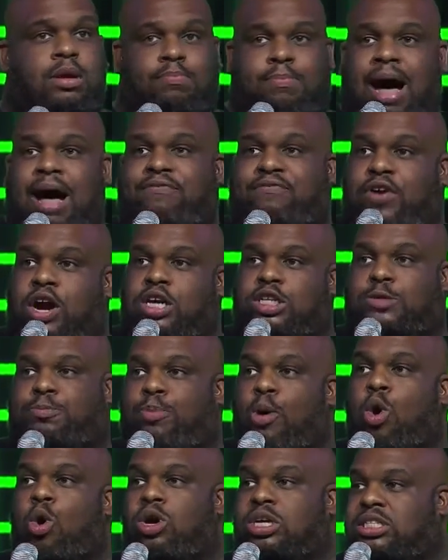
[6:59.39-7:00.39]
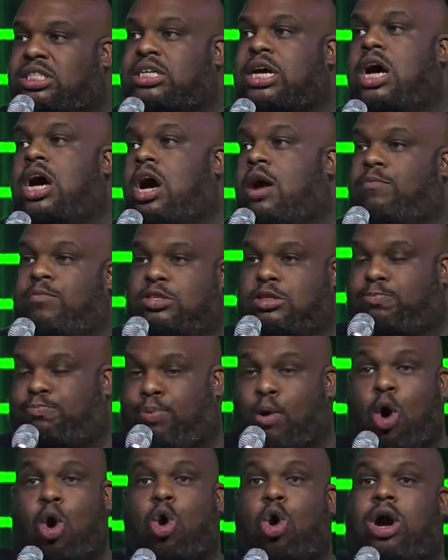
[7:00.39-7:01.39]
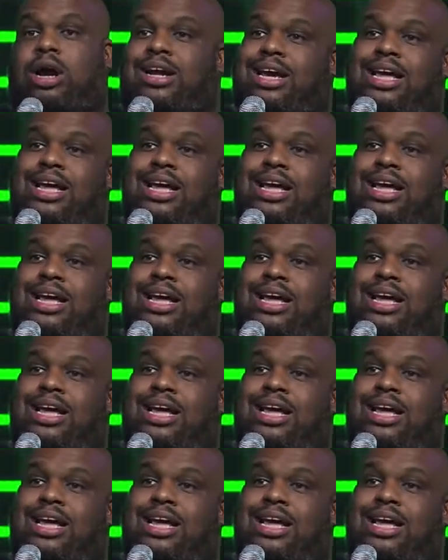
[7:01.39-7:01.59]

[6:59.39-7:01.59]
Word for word: My firstborn son was born